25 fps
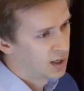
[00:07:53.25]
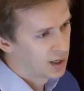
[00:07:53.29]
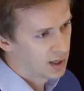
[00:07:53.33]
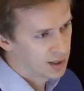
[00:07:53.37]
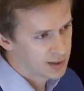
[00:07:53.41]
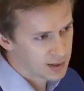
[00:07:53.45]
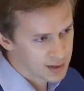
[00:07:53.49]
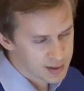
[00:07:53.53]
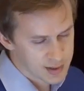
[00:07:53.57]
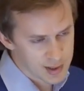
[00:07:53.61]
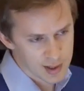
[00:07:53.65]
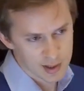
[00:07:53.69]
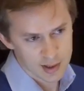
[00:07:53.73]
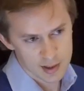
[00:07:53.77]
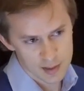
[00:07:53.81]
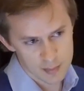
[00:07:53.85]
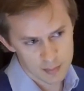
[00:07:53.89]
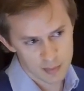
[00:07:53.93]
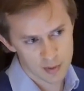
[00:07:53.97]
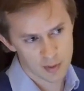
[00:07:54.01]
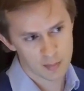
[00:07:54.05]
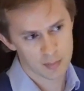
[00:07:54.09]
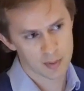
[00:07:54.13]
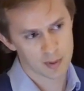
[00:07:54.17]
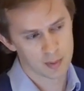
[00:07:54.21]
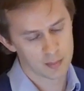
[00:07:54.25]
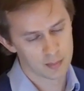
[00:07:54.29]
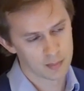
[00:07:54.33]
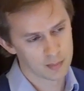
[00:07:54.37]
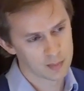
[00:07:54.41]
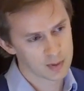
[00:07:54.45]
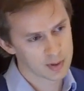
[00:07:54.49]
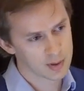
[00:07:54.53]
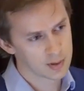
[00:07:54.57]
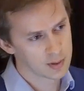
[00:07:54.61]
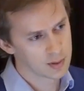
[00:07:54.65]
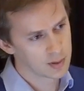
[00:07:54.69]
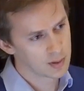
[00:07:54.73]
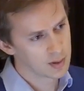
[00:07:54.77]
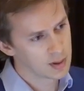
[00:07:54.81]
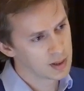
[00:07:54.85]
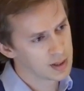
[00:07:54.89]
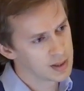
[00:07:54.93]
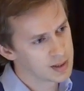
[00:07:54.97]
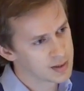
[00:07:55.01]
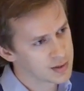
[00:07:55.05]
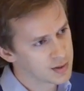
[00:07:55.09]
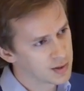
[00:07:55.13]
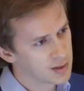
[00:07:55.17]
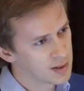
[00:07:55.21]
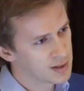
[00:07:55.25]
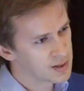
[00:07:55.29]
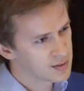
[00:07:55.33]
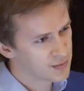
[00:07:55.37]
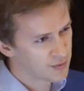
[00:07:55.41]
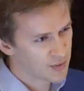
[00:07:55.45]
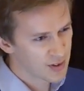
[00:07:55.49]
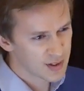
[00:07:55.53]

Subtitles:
And the second problem is that it's